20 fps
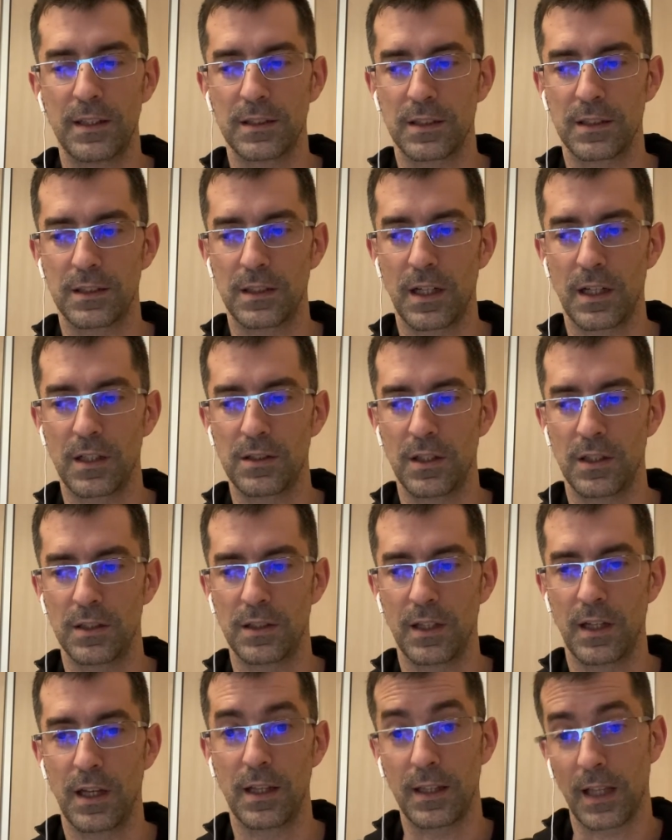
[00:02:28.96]
lattice
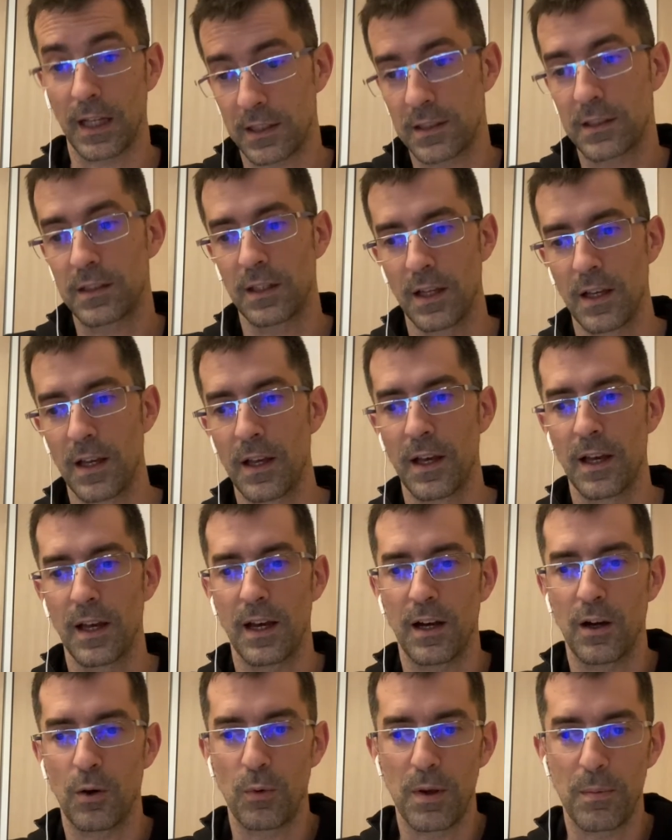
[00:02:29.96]
structures. And that's,
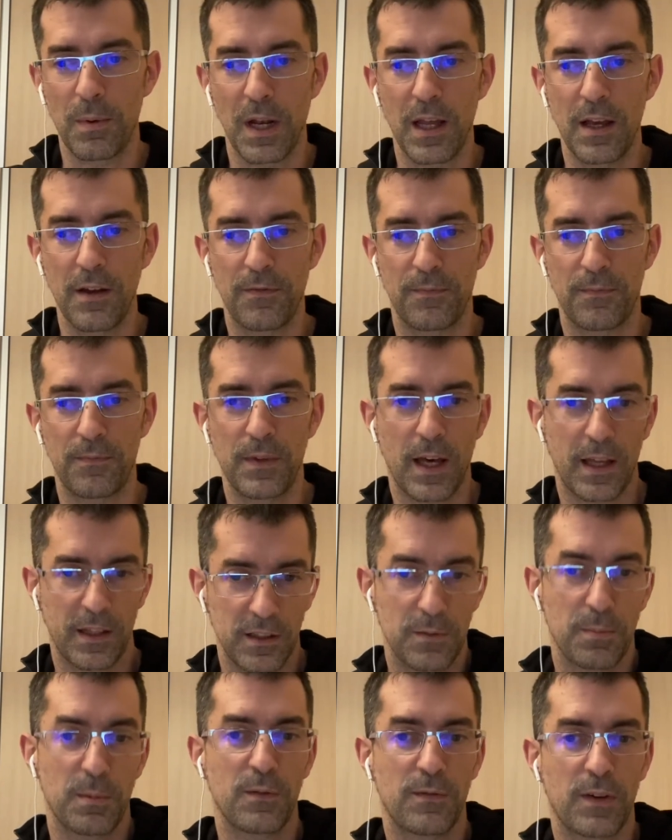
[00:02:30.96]
we believe,
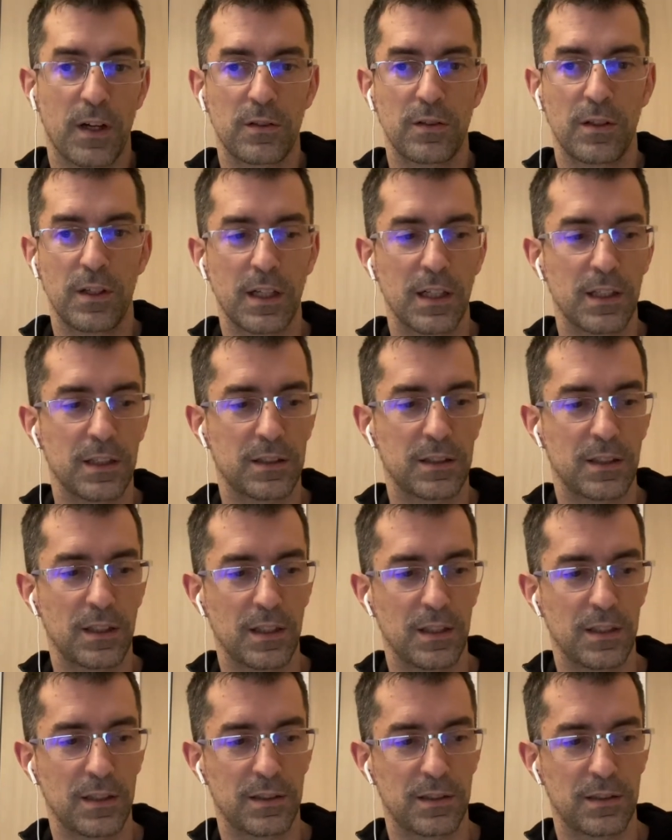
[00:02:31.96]
additive manufacturing
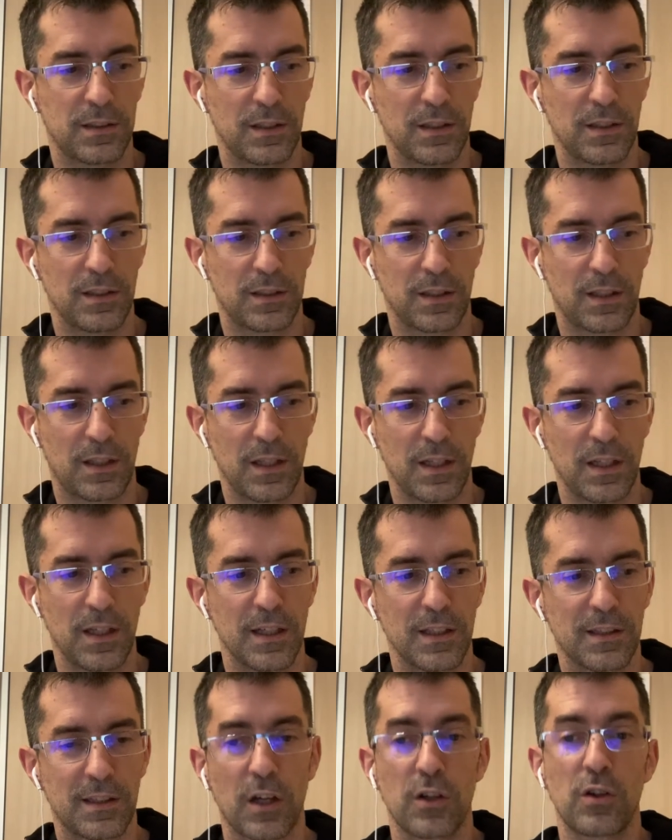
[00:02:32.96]
is a
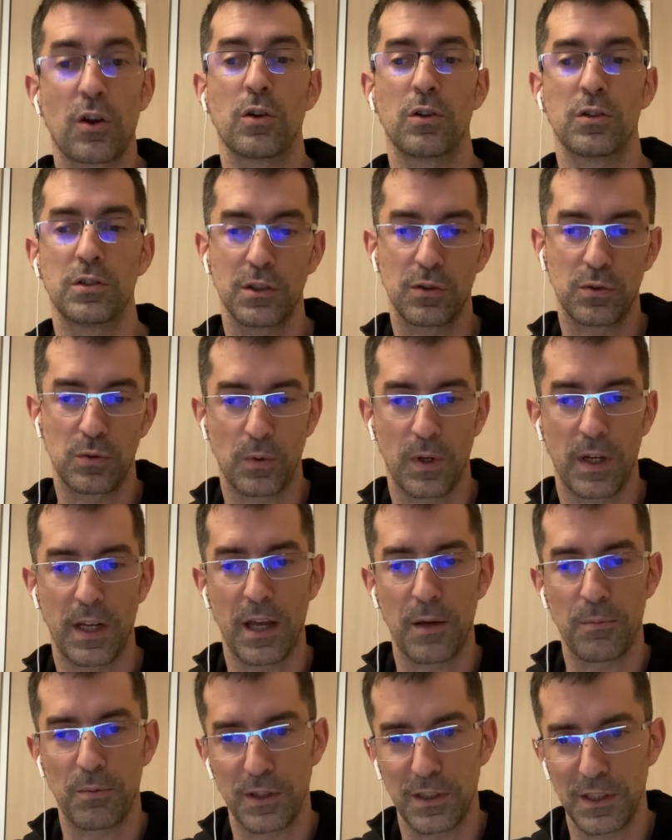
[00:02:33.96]
key technology to
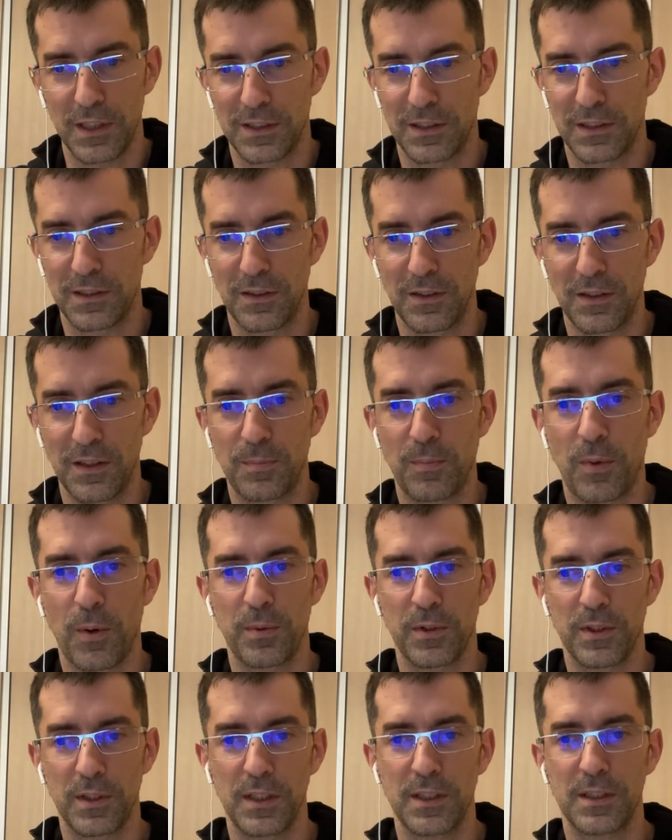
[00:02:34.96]
enable these
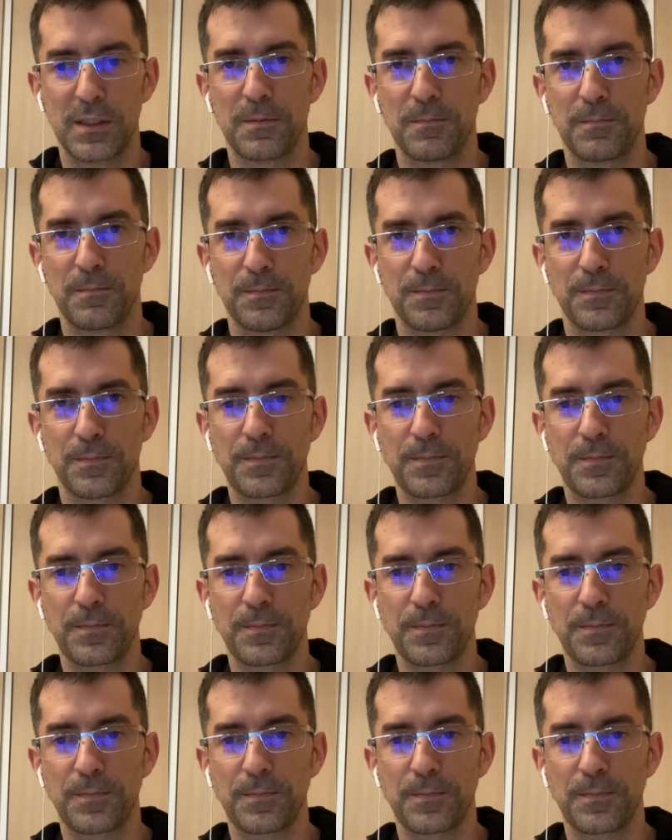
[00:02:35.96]
properties.